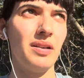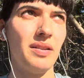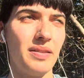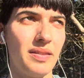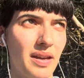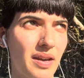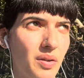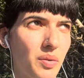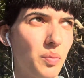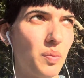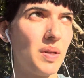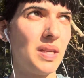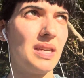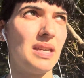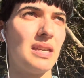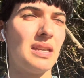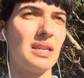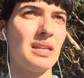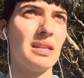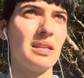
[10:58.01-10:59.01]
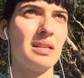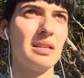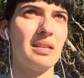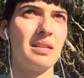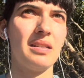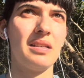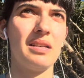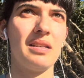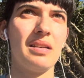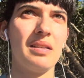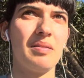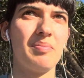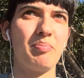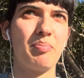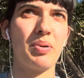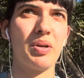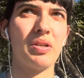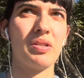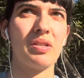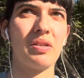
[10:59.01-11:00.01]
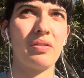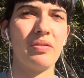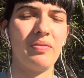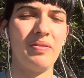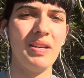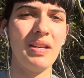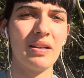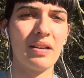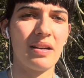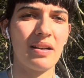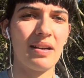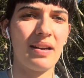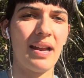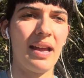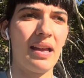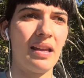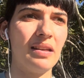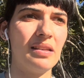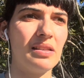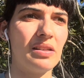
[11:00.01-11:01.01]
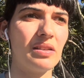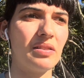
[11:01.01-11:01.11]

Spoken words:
that we persevere and